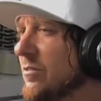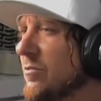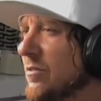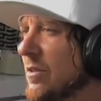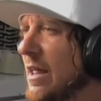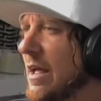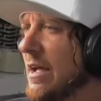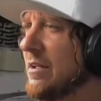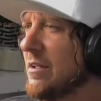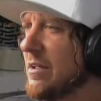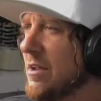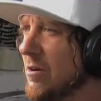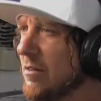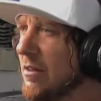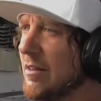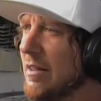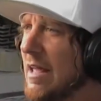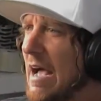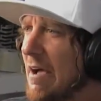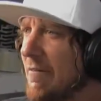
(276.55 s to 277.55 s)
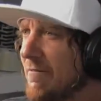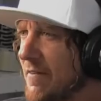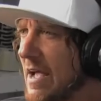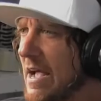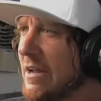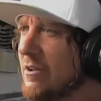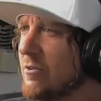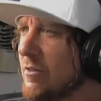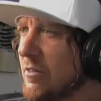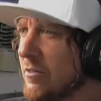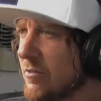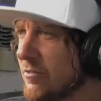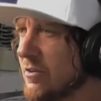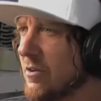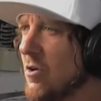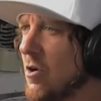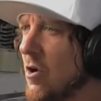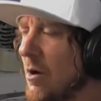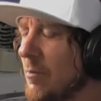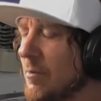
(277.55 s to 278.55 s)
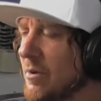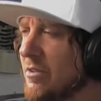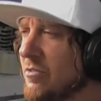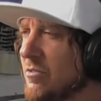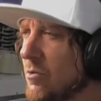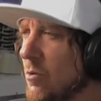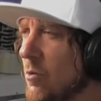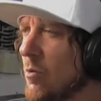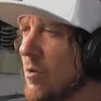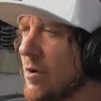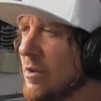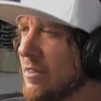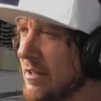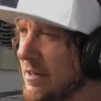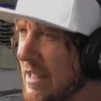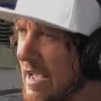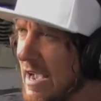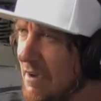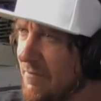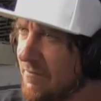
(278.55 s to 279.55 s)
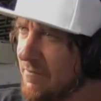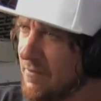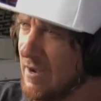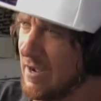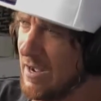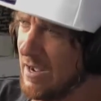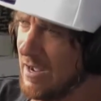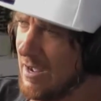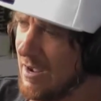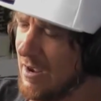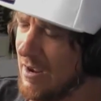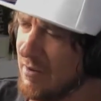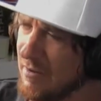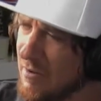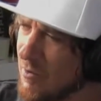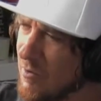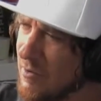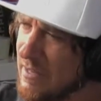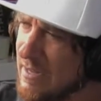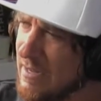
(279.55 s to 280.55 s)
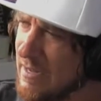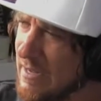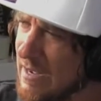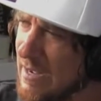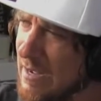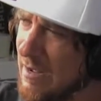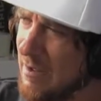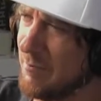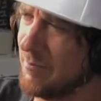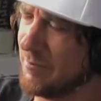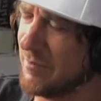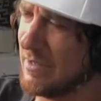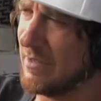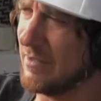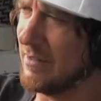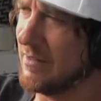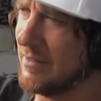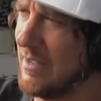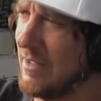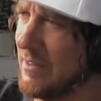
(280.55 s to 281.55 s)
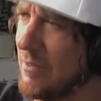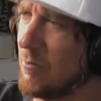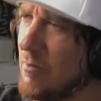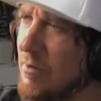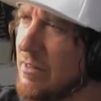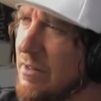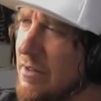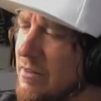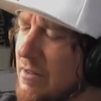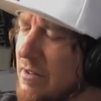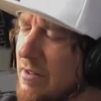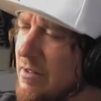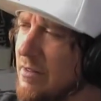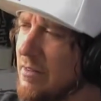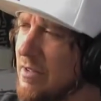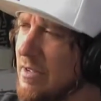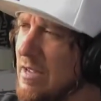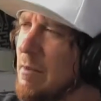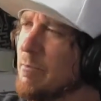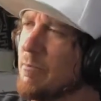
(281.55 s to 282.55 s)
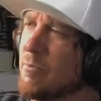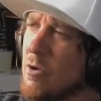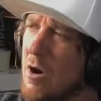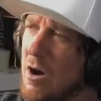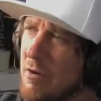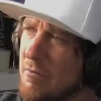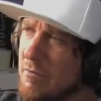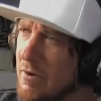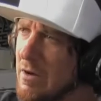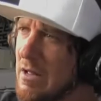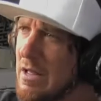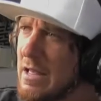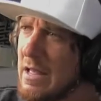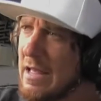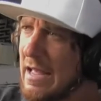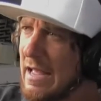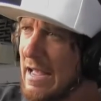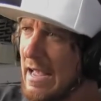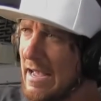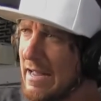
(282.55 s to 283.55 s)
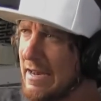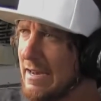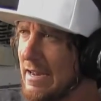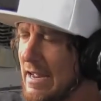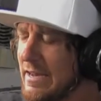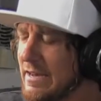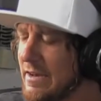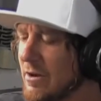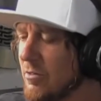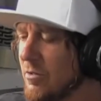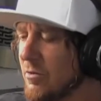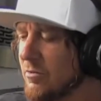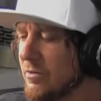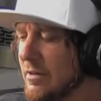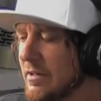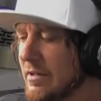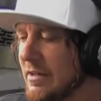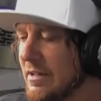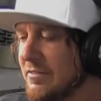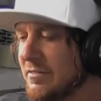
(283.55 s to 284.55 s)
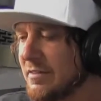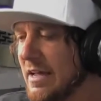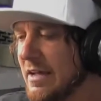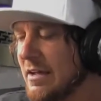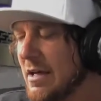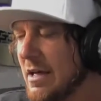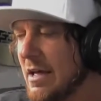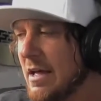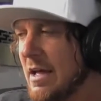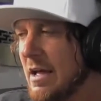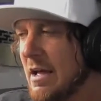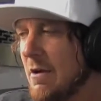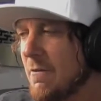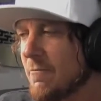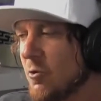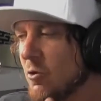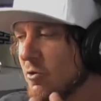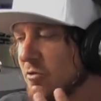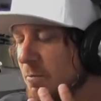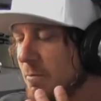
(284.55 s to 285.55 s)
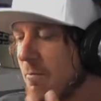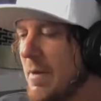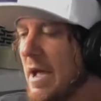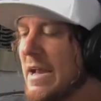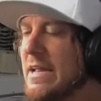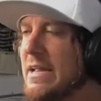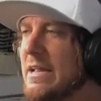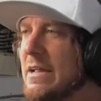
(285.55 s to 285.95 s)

There's like you know the Laugh Factory, mm-hmm. there's the Comedy Store, and the Laugh uh, or the um, the other one, the the the Improv, and and you know the, it's like for as many.